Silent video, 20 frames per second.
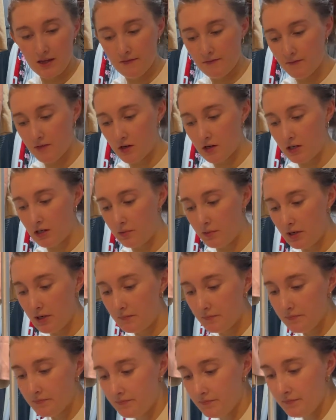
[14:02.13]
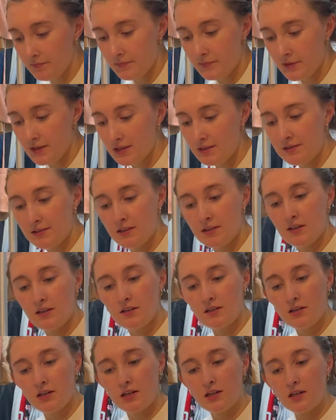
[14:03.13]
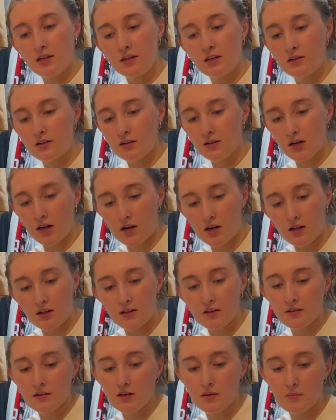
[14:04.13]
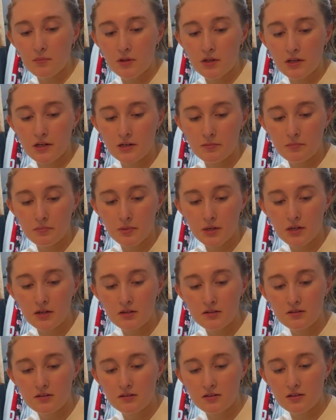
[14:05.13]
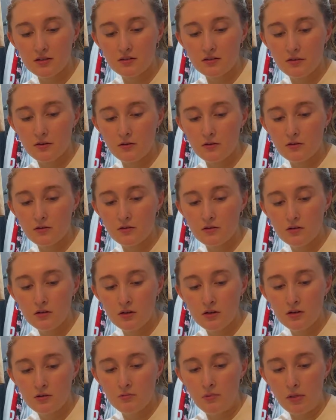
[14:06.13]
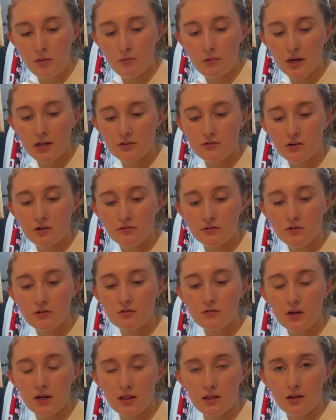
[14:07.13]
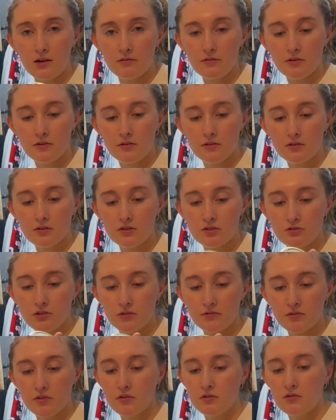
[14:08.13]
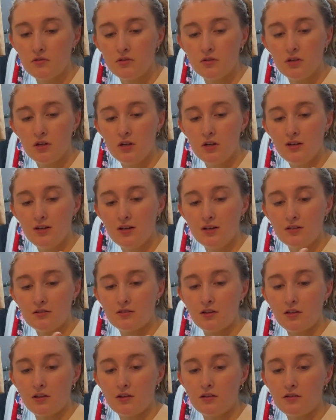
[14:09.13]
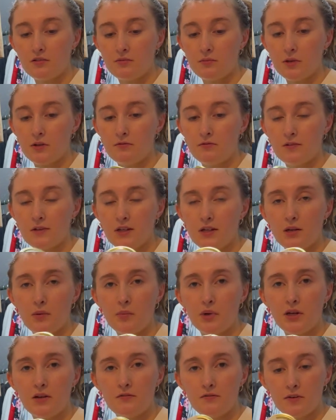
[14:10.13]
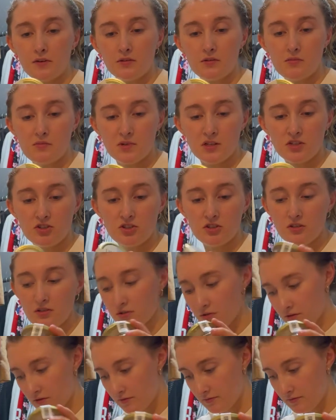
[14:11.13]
Very yummy. And I got this Himalayan pink sea salt with white truffle. I love truffle, so I thought this would be really yummy for some dishes.